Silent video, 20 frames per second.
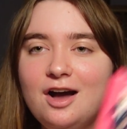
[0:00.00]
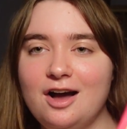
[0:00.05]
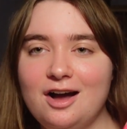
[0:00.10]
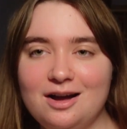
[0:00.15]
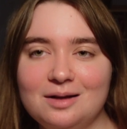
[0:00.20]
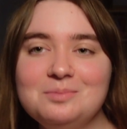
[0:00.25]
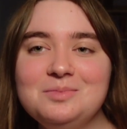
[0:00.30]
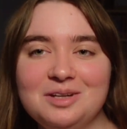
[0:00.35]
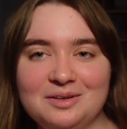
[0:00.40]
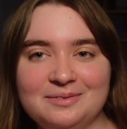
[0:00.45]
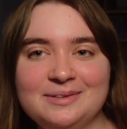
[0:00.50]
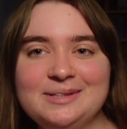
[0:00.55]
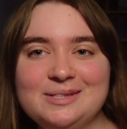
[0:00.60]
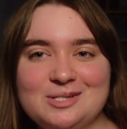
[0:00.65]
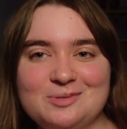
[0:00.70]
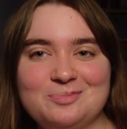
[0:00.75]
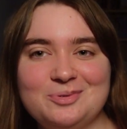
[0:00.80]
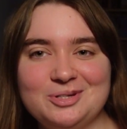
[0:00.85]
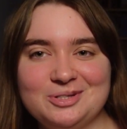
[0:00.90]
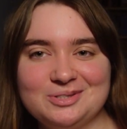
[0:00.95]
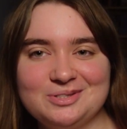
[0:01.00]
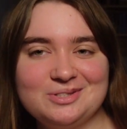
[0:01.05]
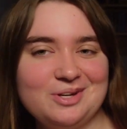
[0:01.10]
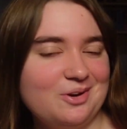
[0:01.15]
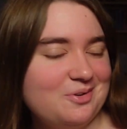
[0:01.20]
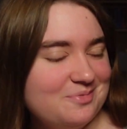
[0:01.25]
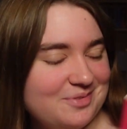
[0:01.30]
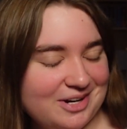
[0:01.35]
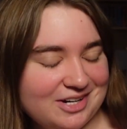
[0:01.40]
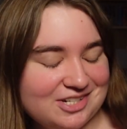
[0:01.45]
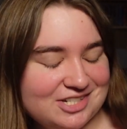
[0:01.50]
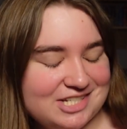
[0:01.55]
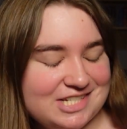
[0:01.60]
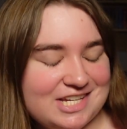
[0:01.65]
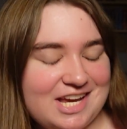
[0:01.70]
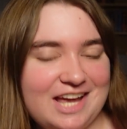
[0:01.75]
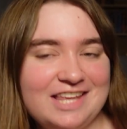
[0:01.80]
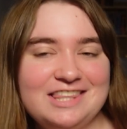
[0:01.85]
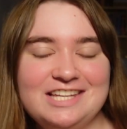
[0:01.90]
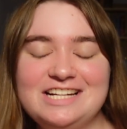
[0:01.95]
I'm loving this book so much.
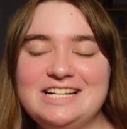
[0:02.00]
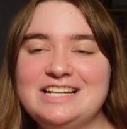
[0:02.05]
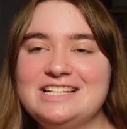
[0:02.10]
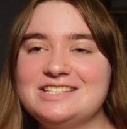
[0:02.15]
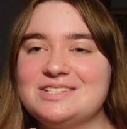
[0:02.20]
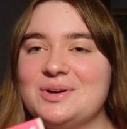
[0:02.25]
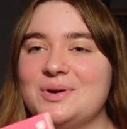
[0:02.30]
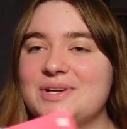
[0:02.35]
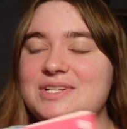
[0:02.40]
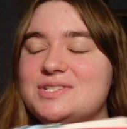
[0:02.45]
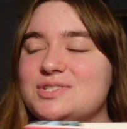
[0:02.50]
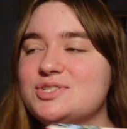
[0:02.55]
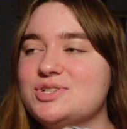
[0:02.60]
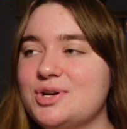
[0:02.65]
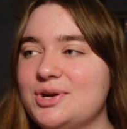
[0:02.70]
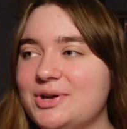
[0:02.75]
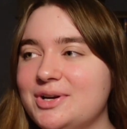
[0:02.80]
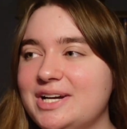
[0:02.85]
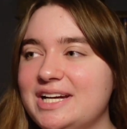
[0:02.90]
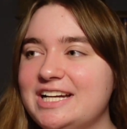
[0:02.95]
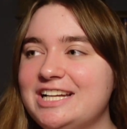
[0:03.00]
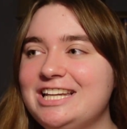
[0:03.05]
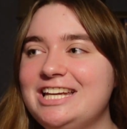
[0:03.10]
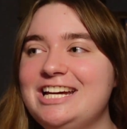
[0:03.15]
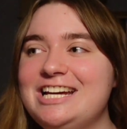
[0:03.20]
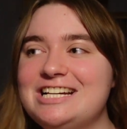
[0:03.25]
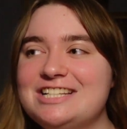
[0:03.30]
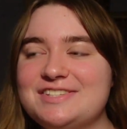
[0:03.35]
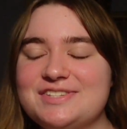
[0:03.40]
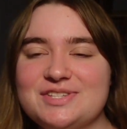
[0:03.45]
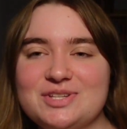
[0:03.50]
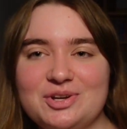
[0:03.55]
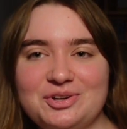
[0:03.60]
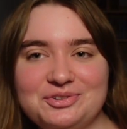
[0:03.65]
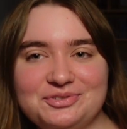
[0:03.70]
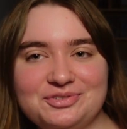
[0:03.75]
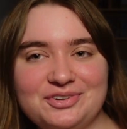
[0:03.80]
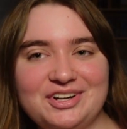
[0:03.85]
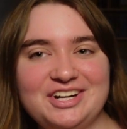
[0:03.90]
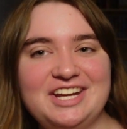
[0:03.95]
I think it's going so quickly. It's so
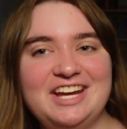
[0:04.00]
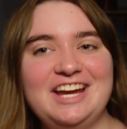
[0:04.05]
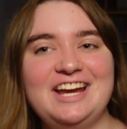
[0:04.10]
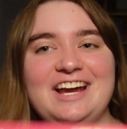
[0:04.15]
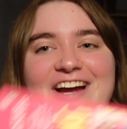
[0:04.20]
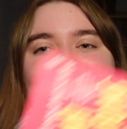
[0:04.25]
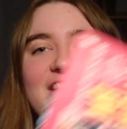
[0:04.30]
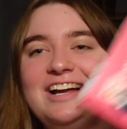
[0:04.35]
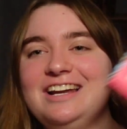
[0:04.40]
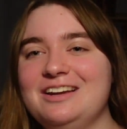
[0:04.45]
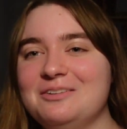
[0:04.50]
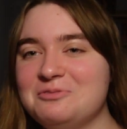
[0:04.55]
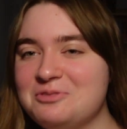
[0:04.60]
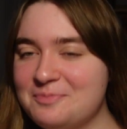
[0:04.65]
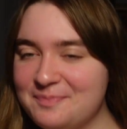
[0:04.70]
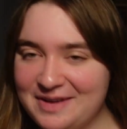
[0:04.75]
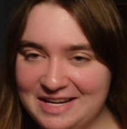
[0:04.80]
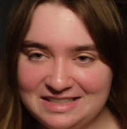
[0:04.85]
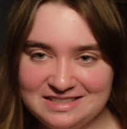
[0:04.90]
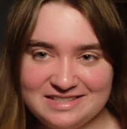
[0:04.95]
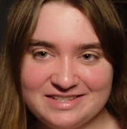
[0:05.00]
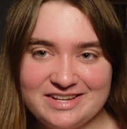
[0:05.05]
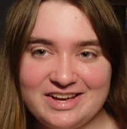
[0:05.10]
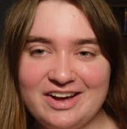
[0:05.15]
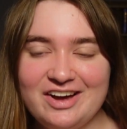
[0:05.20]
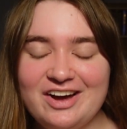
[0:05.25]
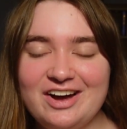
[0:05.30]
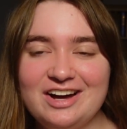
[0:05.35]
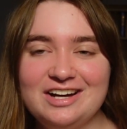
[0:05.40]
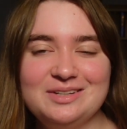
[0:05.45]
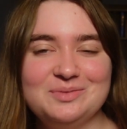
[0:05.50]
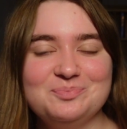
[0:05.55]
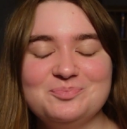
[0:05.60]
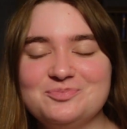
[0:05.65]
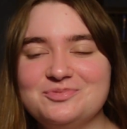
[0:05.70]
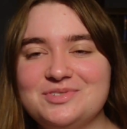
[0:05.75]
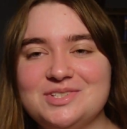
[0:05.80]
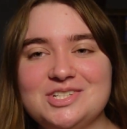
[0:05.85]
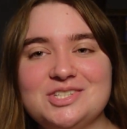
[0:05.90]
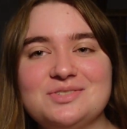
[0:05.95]
funny. I love the banter.
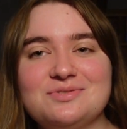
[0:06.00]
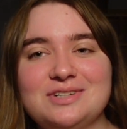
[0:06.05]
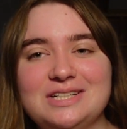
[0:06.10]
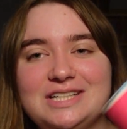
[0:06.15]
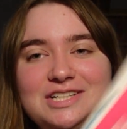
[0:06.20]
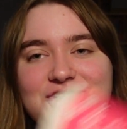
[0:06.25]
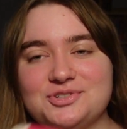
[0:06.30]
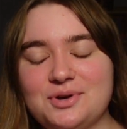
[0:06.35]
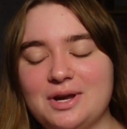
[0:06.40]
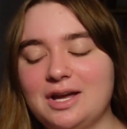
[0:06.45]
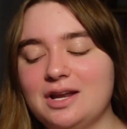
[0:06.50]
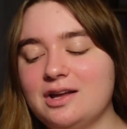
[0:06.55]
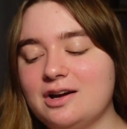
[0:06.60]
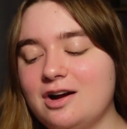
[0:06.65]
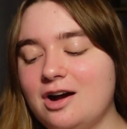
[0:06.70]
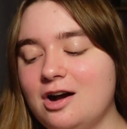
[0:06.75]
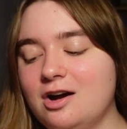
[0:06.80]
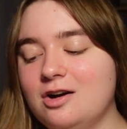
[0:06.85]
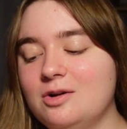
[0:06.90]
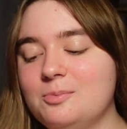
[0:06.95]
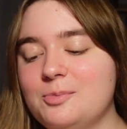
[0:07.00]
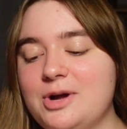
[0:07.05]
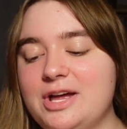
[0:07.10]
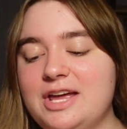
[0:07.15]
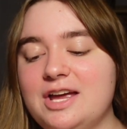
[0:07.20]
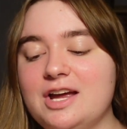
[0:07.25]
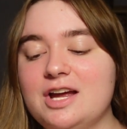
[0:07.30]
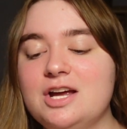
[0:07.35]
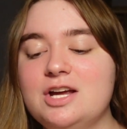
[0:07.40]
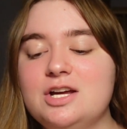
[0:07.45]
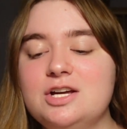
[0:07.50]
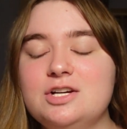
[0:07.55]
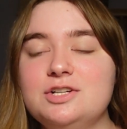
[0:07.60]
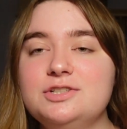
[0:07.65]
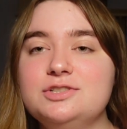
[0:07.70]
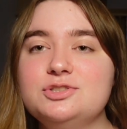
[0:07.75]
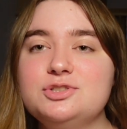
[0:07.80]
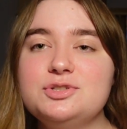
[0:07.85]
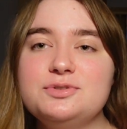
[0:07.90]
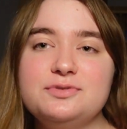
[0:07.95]
I'm just really enjoying it. I can't wait
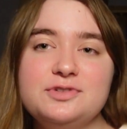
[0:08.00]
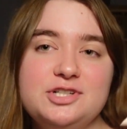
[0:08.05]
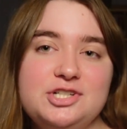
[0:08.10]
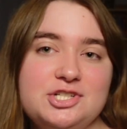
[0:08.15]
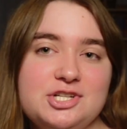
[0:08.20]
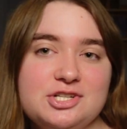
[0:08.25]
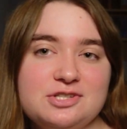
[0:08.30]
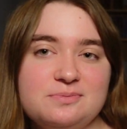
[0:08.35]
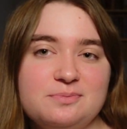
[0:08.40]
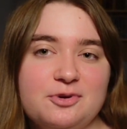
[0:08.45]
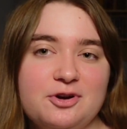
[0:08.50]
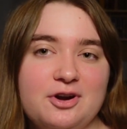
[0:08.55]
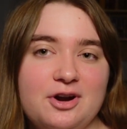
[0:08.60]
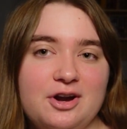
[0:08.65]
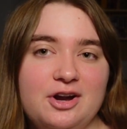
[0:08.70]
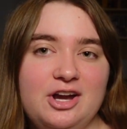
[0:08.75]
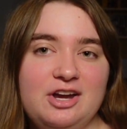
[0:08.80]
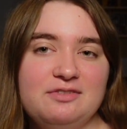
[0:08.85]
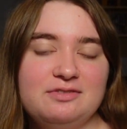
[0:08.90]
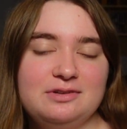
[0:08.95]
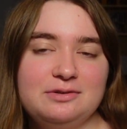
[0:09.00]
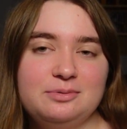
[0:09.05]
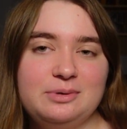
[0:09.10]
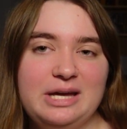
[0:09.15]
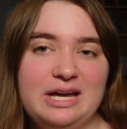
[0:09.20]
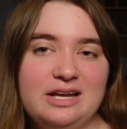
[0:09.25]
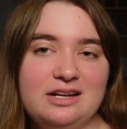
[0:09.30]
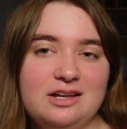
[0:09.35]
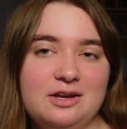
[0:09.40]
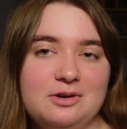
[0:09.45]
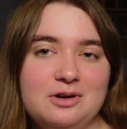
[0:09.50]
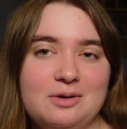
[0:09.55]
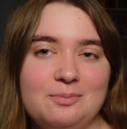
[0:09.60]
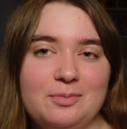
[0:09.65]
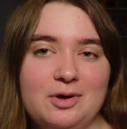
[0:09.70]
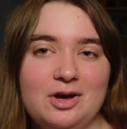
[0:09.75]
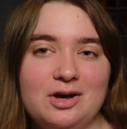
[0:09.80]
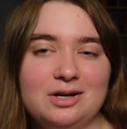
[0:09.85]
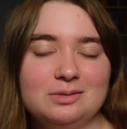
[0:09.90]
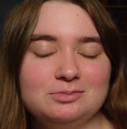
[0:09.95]
to finish it tomorrow. Even if we get a low
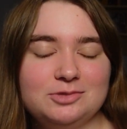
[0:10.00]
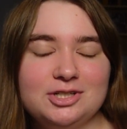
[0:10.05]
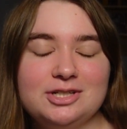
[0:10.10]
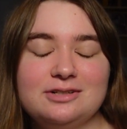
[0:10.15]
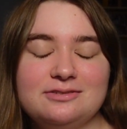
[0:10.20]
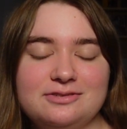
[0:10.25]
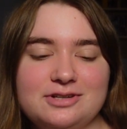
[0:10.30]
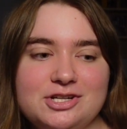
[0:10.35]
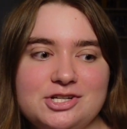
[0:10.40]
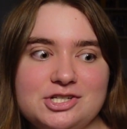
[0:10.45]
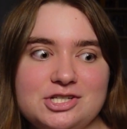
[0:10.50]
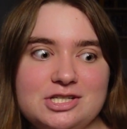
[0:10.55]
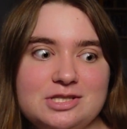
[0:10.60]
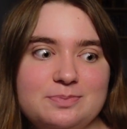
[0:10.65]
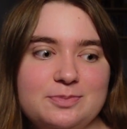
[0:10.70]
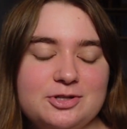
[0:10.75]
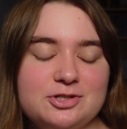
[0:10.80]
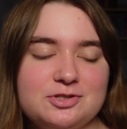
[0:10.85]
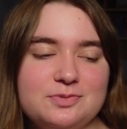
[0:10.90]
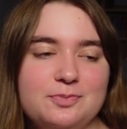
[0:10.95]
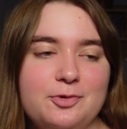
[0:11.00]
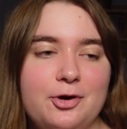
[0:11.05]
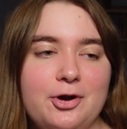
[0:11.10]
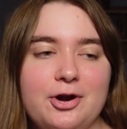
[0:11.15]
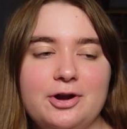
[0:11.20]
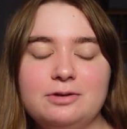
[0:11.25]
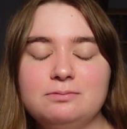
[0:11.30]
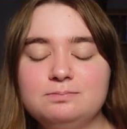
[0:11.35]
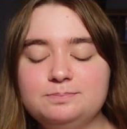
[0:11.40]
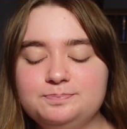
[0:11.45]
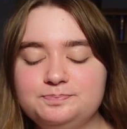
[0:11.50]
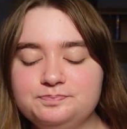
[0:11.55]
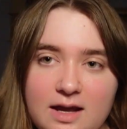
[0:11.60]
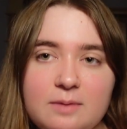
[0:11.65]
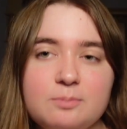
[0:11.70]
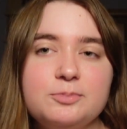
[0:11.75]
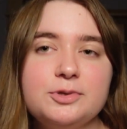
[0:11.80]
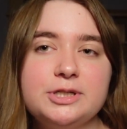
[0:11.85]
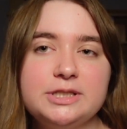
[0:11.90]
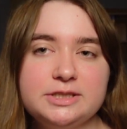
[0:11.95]
number, I'm gonna finish this book tomorrow.
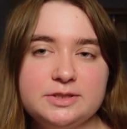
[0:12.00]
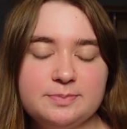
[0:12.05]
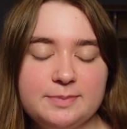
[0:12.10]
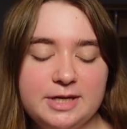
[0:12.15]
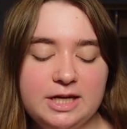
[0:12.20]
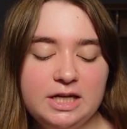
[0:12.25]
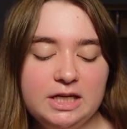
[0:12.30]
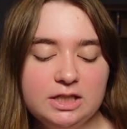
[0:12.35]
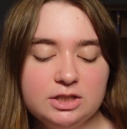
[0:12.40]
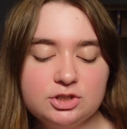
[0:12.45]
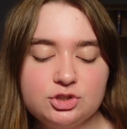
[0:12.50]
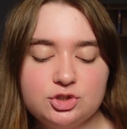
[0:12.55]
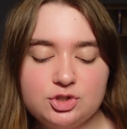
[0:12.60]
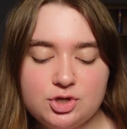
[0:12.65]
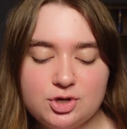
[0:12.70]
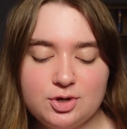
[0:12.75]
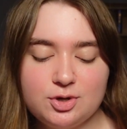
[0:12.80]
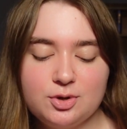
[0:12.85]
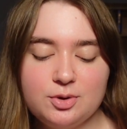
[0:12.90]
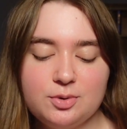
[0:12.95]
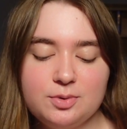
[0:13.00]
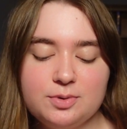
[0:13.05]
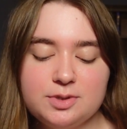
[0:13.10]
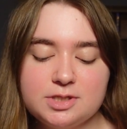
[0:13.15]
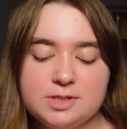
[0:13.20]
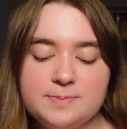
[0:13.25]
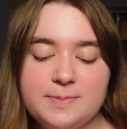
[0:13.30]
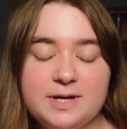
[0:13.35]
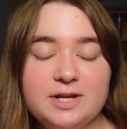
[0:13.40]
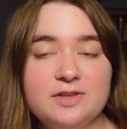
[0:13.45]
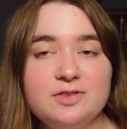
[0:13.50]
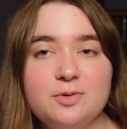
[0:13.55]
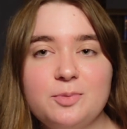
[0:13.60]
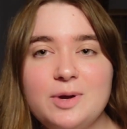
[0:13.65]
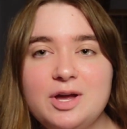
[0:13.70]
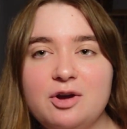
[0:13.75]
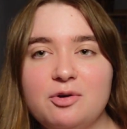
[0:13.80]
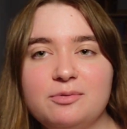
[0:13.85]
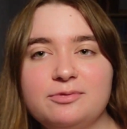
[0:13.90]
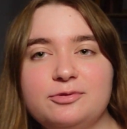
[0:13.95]
That brings me to spinning the
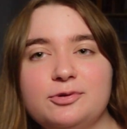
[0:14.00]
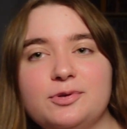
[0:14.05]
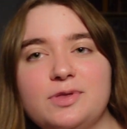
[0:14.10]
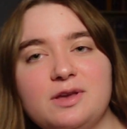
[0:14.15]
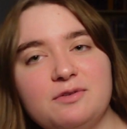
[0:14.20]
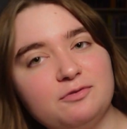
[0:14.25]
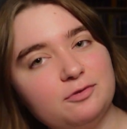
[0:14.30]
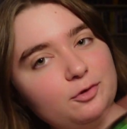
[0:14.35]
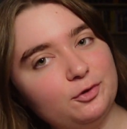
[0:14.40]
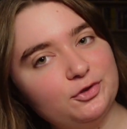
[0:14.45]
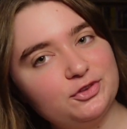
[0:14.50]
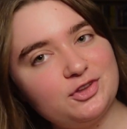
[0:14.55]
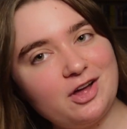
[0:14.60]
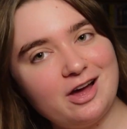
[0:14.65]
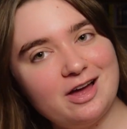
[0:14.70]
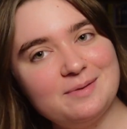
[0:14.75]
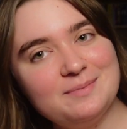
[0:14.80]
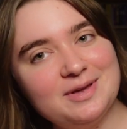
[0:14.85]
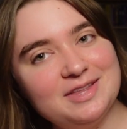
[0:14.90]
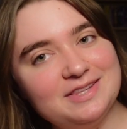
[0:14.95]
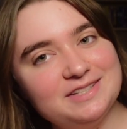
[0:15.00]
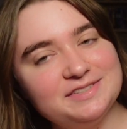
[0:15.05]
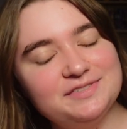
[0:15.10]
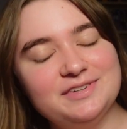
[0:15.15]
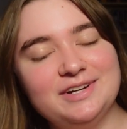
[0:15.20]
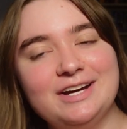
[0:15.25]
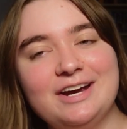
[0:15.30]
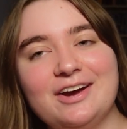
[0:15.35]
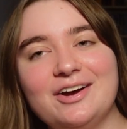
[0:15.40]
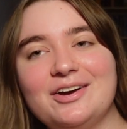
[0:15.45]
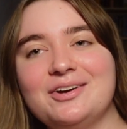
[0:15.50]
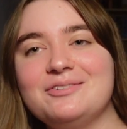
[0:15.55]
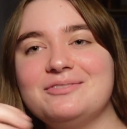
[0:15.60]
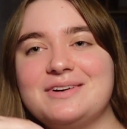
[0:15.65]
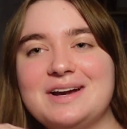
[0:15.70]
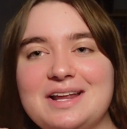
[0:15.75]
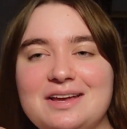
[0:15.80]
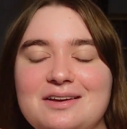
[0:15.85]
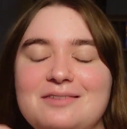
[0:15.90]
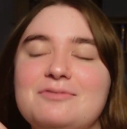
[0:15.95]
wheel for the 4th time in this video,
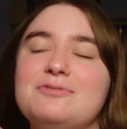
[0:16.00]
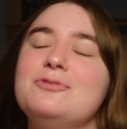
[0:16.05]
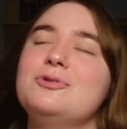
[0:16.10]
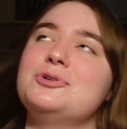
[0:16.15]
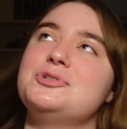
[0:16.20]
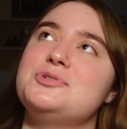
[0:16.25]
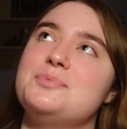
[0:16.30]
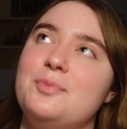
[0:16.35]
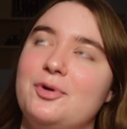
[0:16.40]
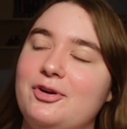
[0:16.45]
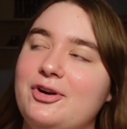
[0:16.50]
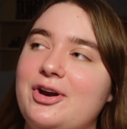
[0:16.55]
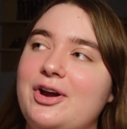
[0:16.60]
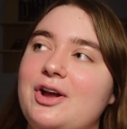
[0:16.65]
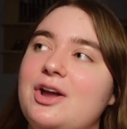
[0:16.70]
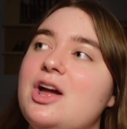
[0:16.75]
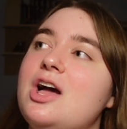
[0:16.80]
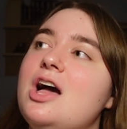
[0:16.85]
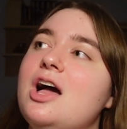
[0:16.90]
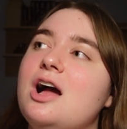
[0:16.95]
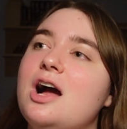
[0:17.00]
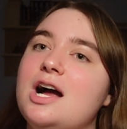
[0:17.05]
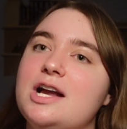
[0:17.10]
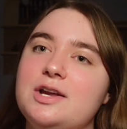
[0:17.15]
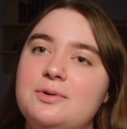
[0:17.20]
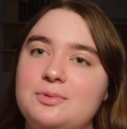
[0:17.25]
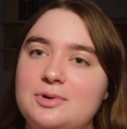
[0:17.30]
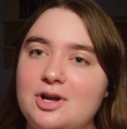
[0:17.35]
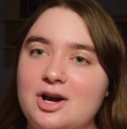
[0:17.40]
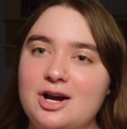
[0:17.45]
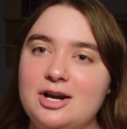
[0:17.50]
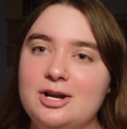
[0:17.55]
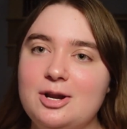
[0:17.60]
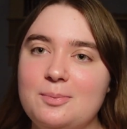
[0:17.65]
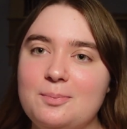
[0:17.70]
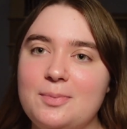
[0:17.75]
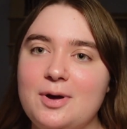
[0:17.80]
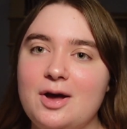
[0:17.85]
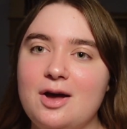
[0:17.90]
ready for tomorrow. I don't want a high number.